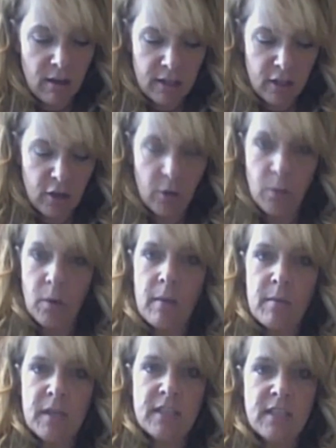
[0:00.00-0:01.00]

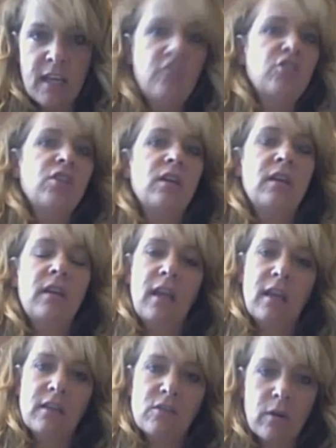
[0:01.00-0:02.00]
meditation
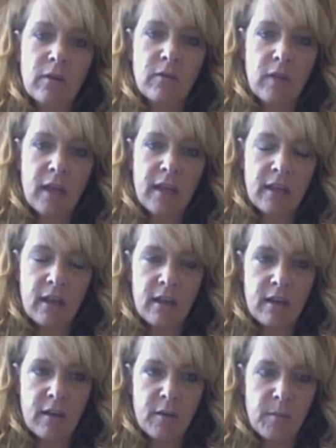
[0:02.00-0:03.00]
and sort of like
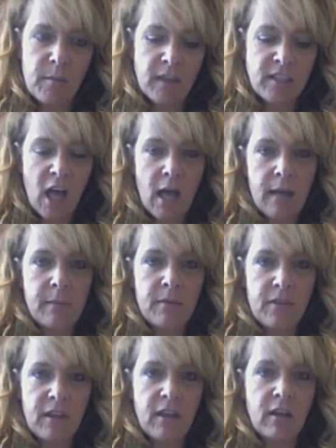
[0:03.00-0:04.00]
a time
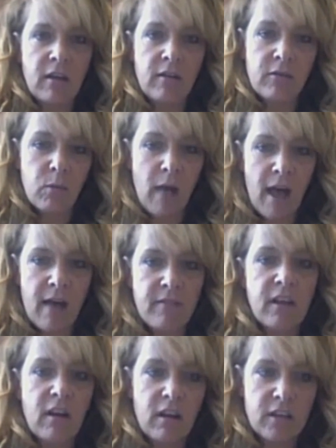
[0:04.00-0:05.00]
thing of
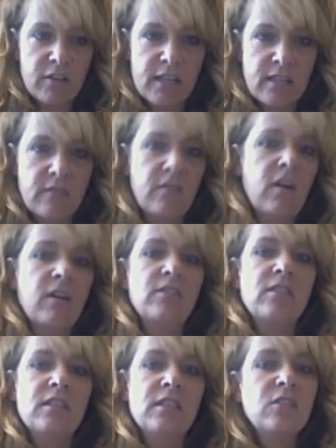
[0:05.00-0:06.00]
having 100 days of
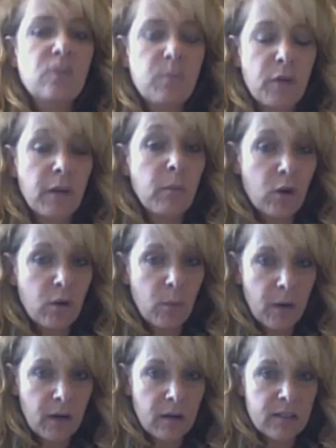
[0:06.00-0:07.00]
consciousness to bring more
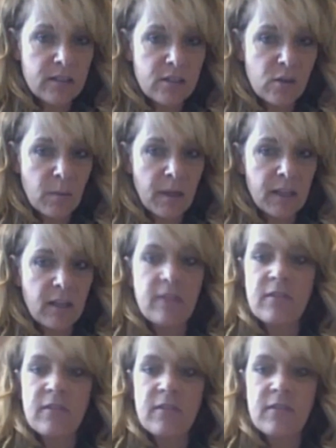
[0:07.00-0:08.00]
awareness to my
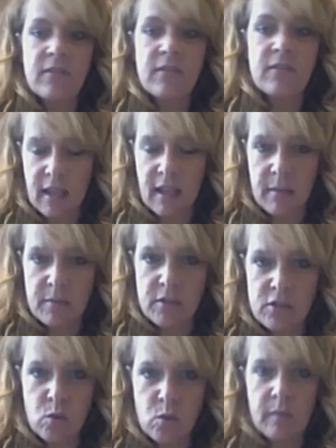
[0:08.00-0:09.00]
life. And I asked Gab
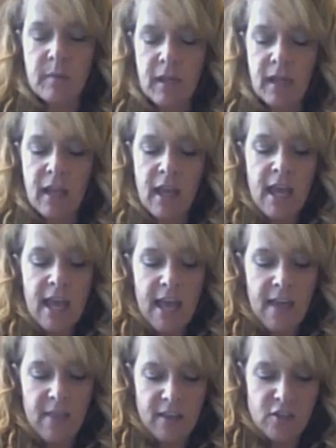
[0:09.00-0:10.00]
to join me.
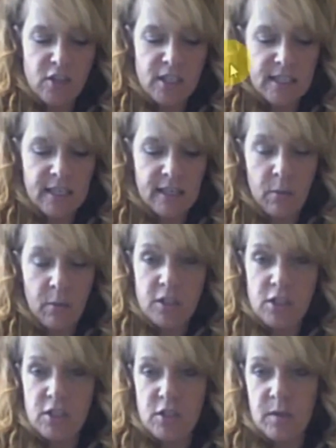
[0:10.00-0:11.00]
And then she said that we
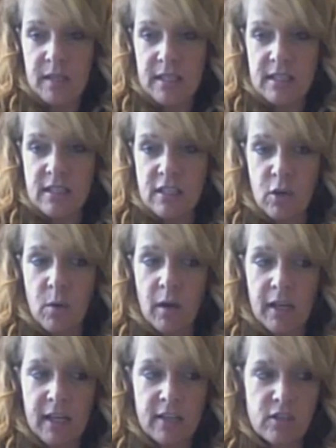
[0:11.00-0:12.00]
should do this,
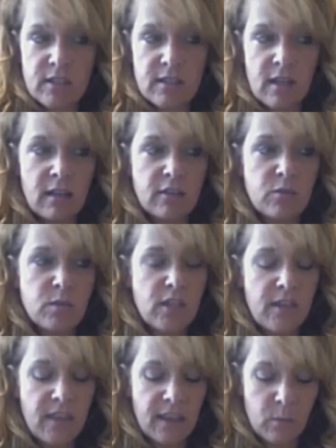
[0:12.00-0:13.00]
on ageless knowledge, which
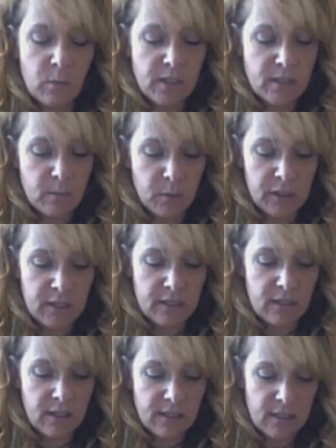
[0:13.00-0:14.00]
I think was a
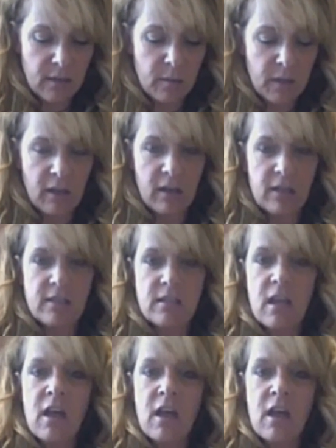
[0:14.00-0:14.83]
brilliant idea because,